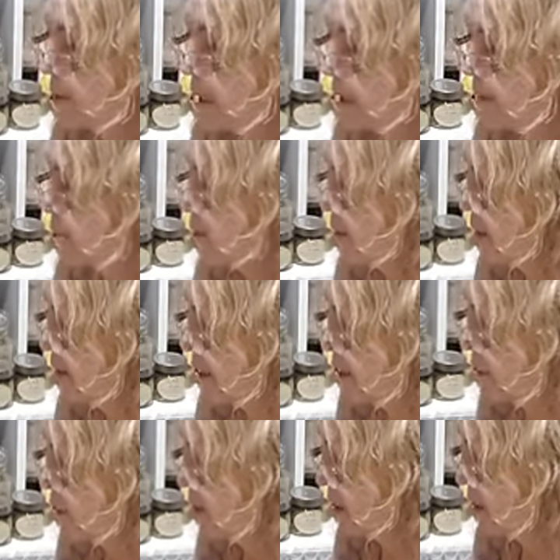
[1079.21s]
And after I said I
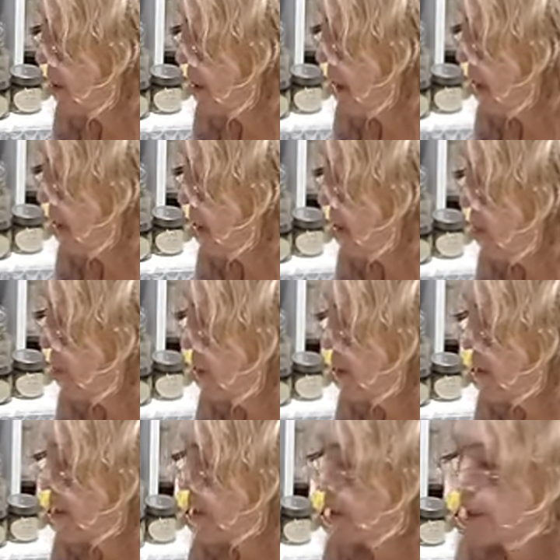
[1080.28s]
wasn't going to add any
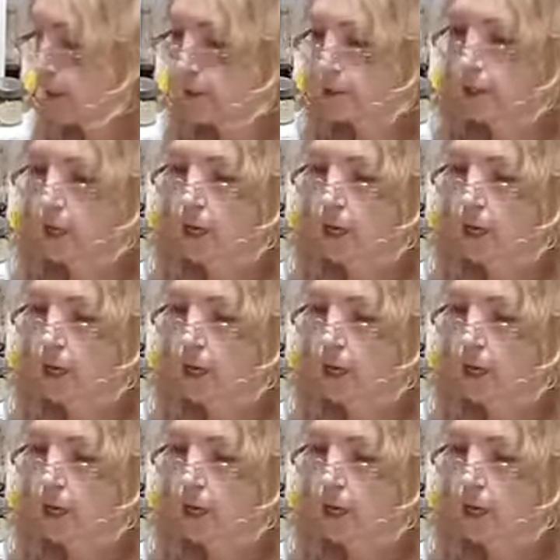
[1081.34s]
oil to this,